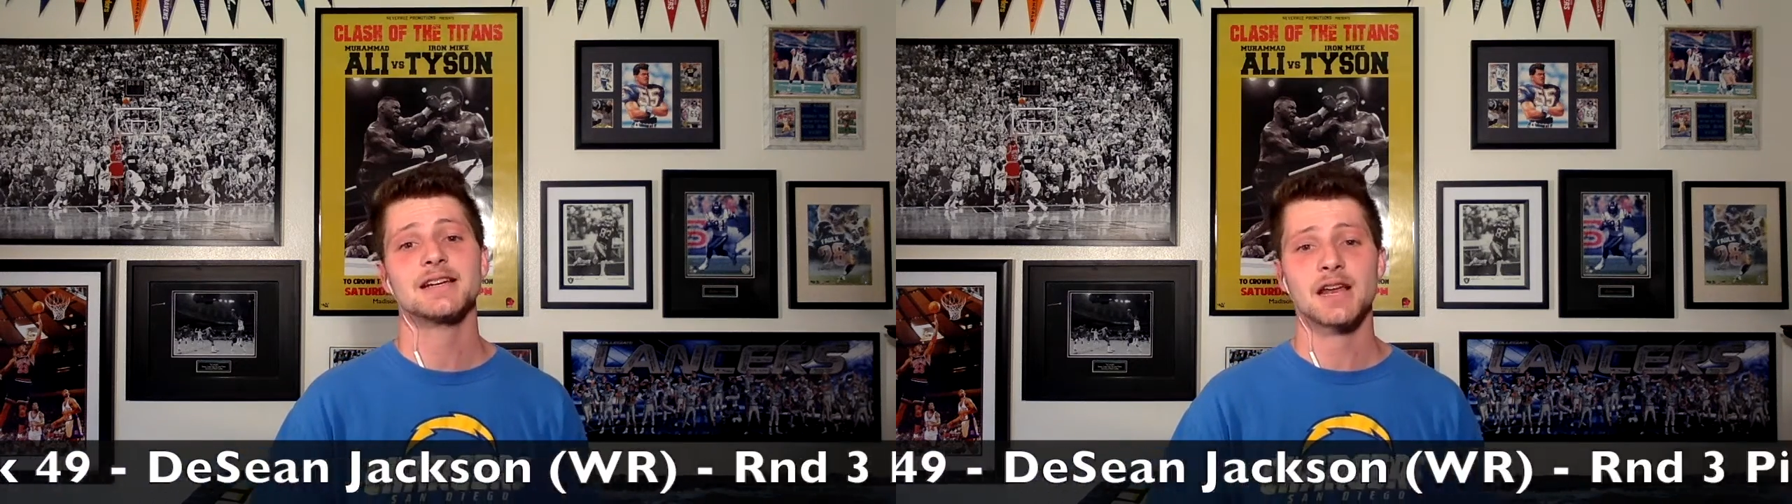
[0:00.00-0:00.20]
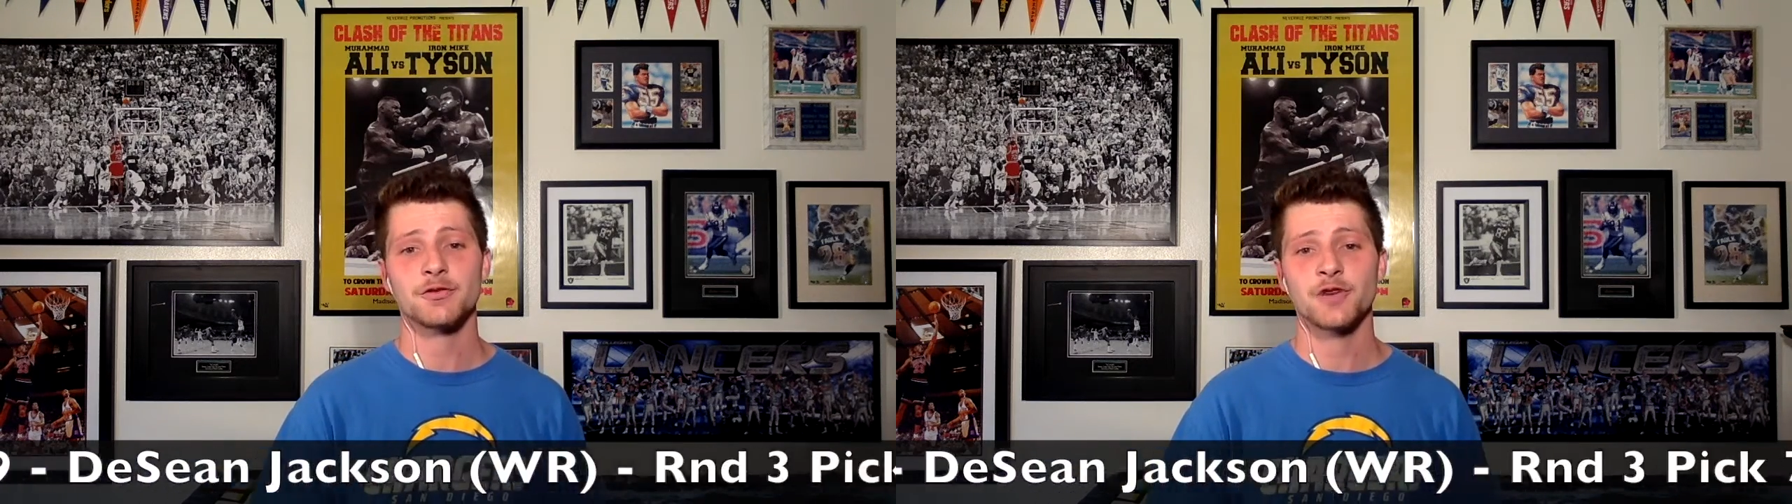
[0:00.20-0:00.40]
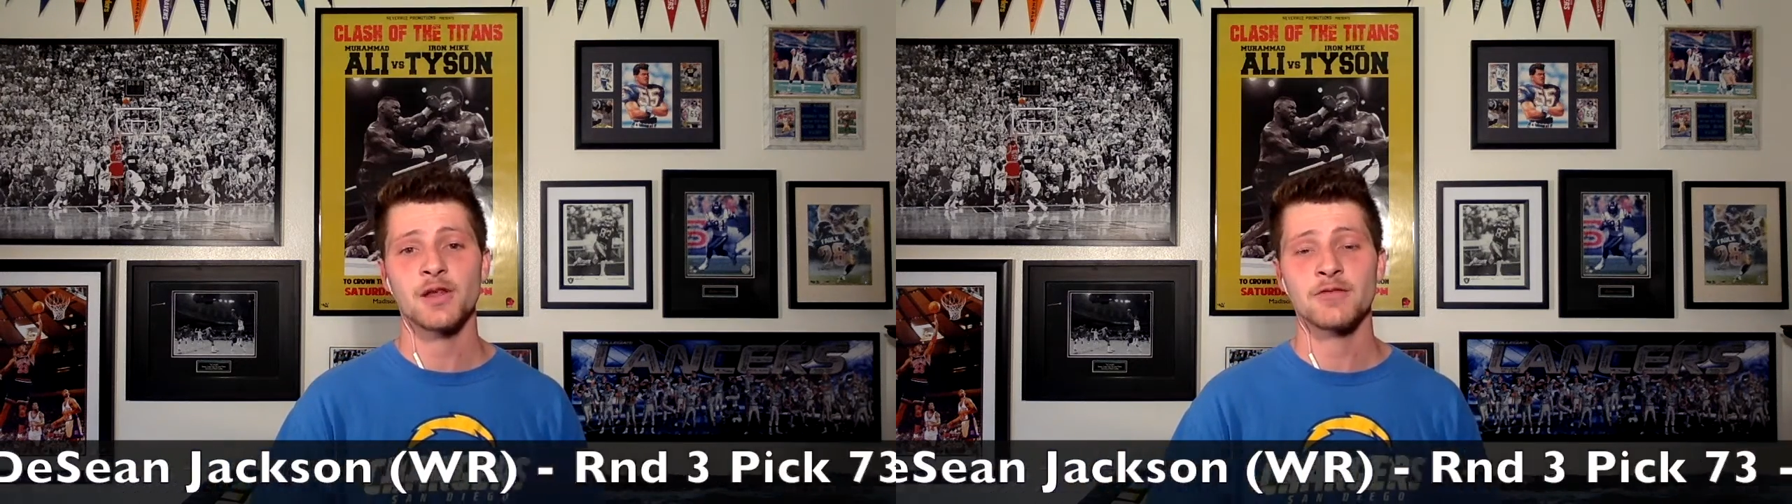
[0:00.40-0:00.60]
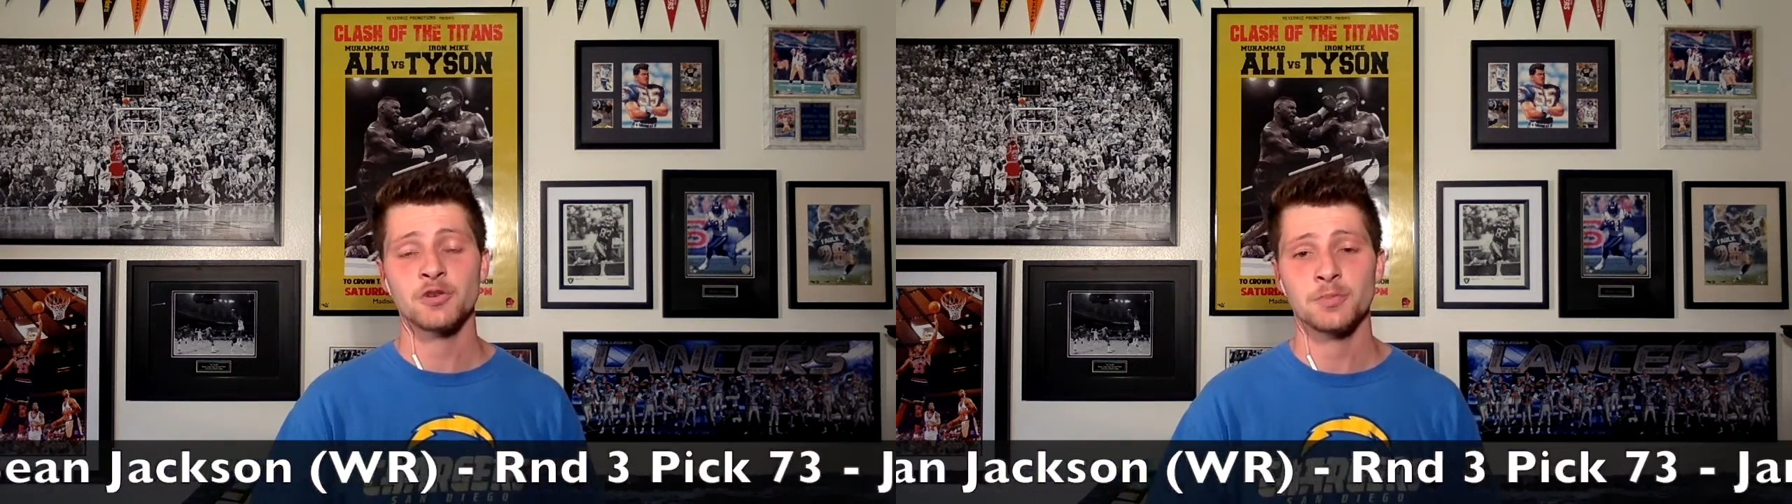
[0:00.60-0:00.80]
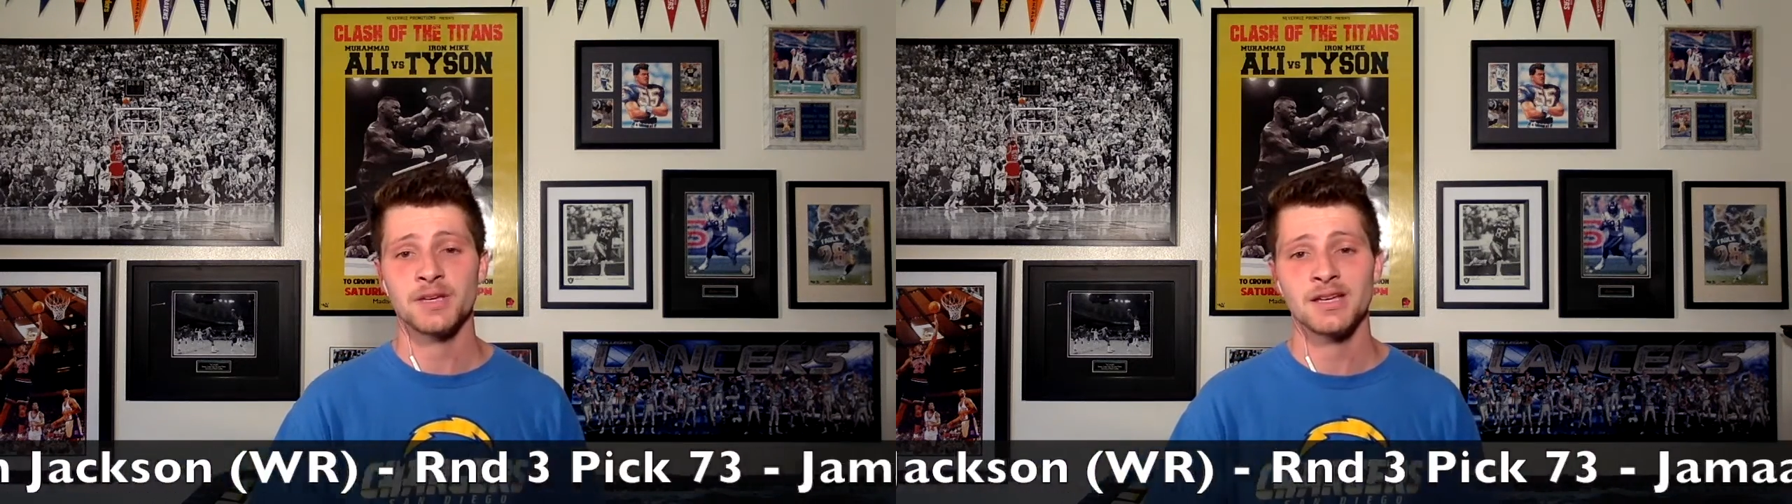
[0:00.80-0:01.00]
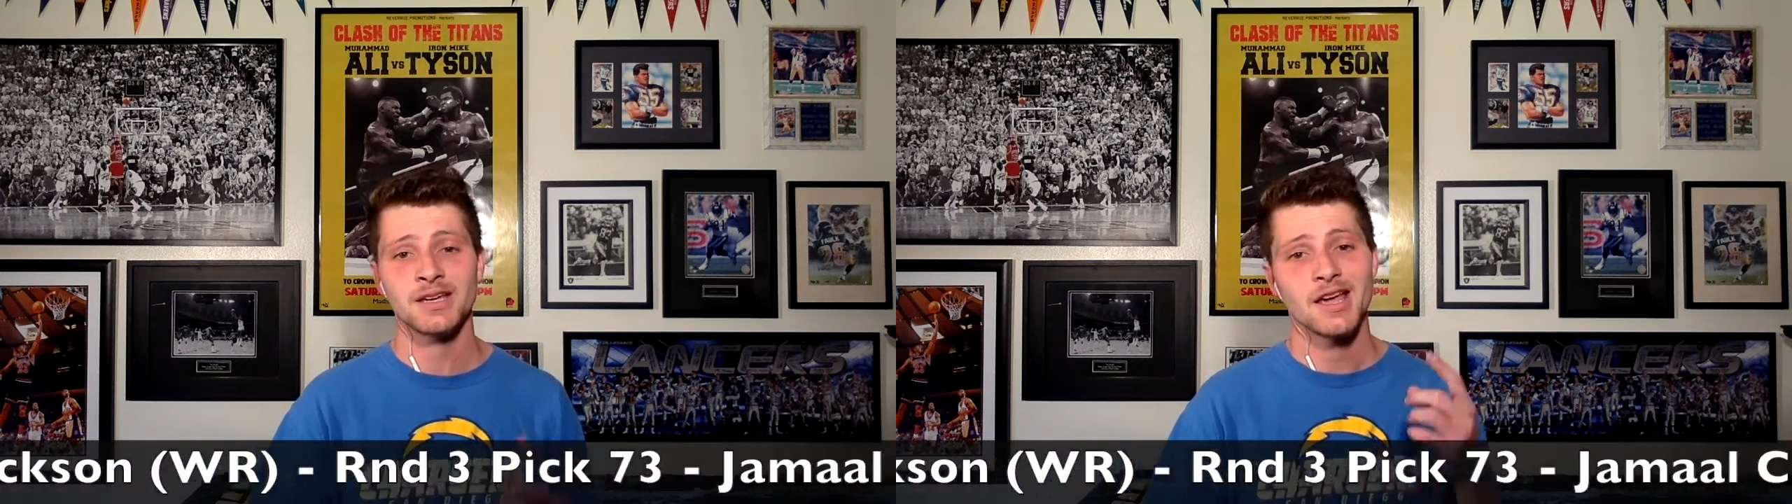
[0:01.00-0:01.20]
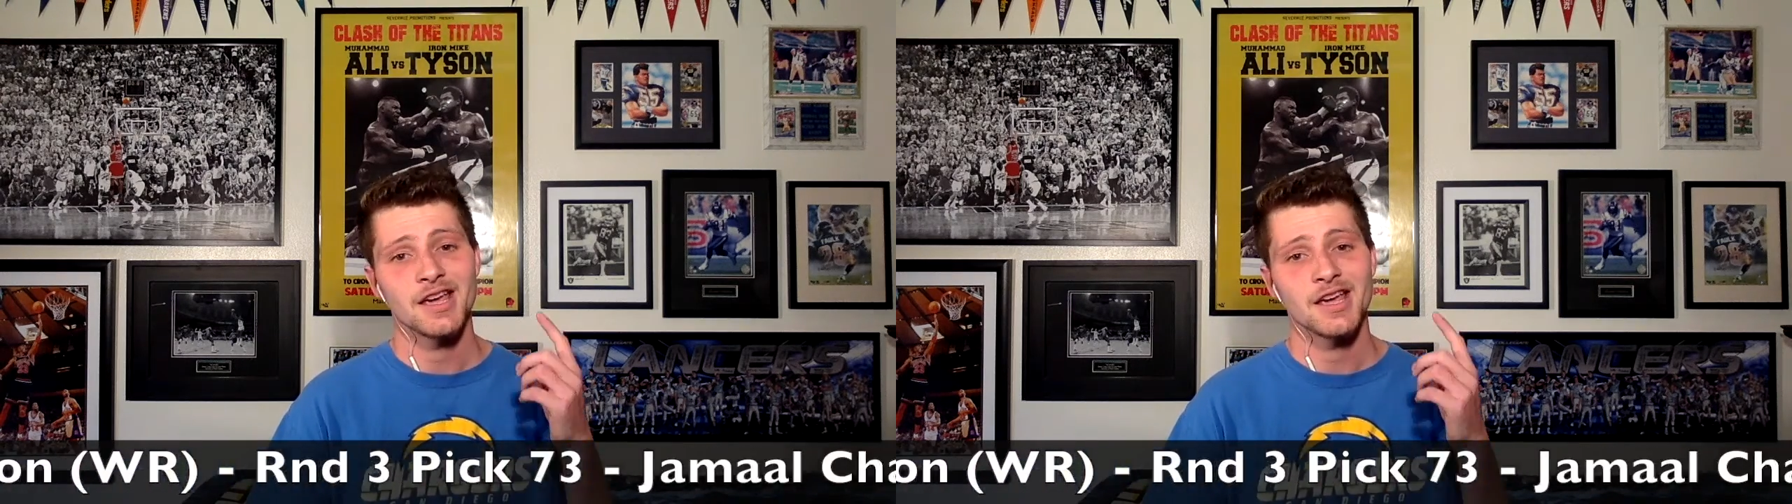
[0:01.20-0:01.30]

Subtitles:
NFL MVP